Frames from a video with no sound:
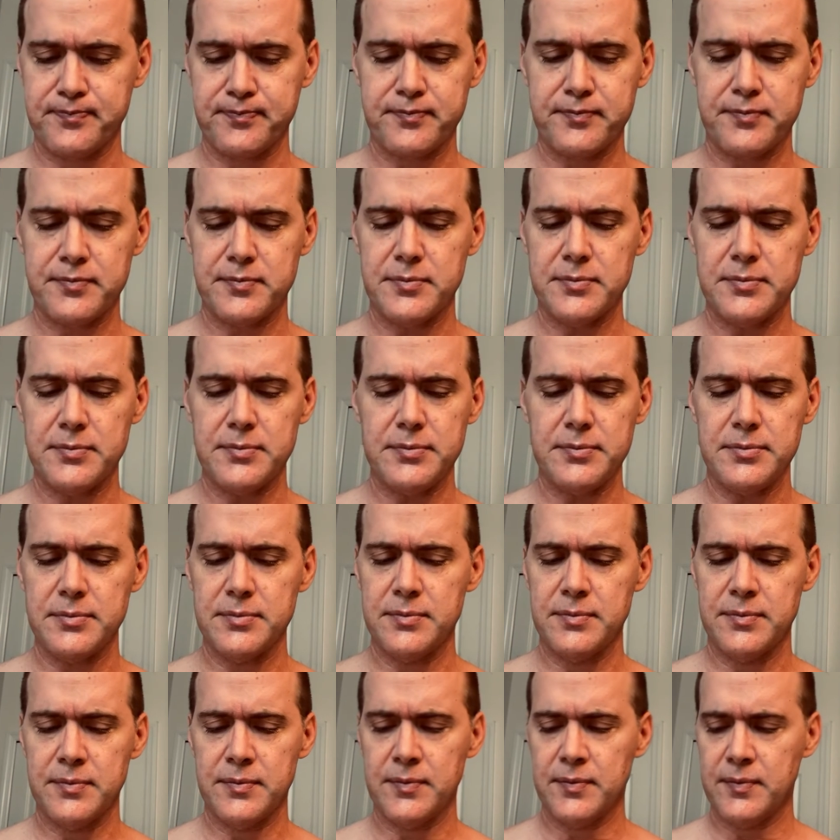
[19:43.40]

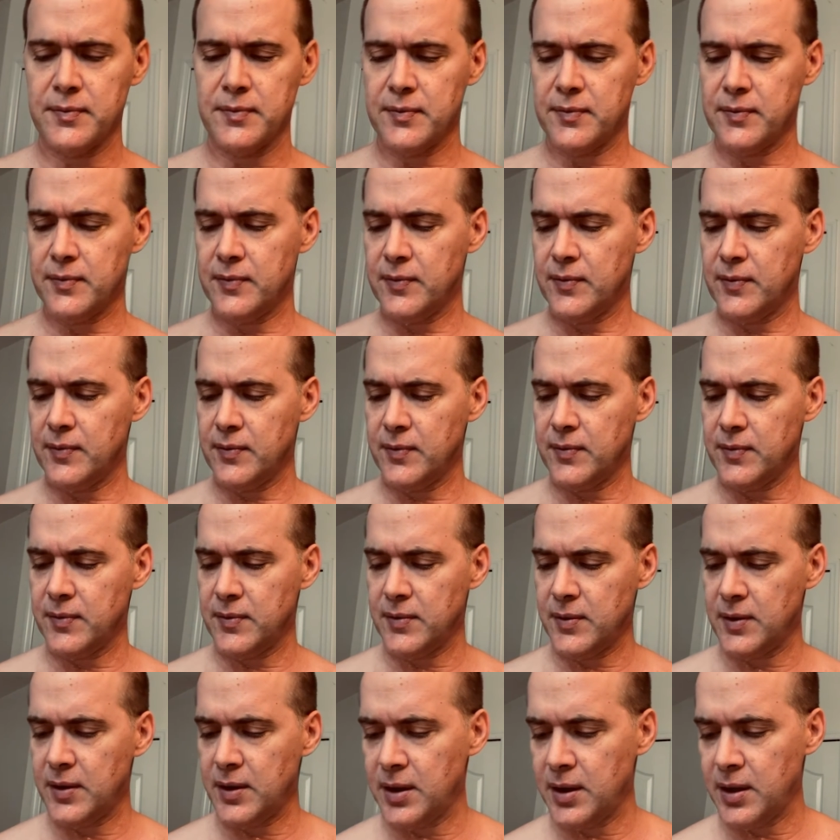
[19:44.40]

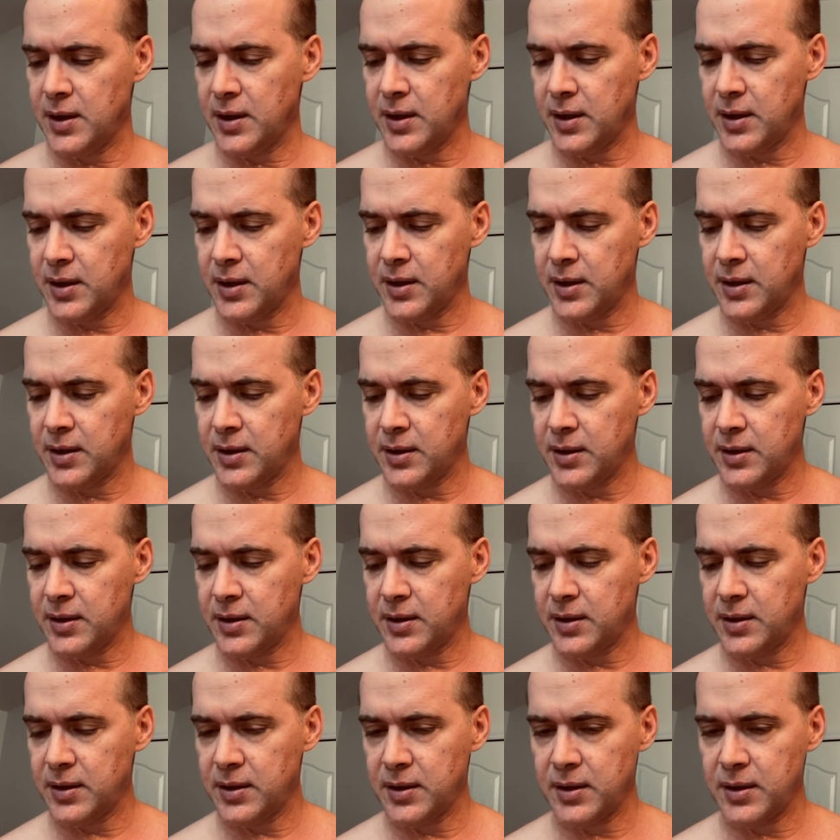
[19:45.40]
[no speech]